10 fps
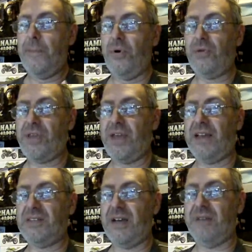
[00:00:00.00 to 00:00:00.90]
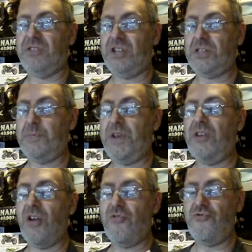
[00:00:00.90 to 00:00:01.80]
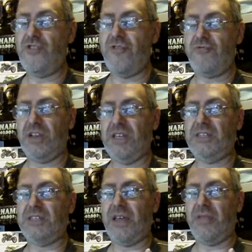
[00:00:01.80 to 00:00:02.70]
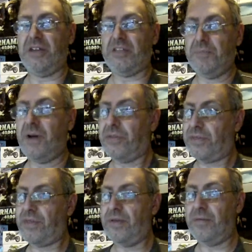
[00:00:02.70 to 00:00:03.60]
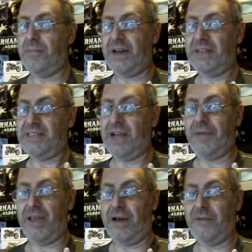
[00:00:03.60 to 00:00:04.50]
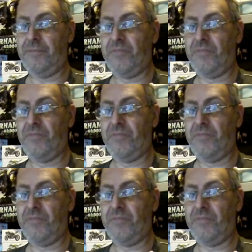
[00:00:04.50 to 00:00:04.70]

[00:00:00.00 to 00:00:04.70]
both kits have just been re-released this month by Tamiya.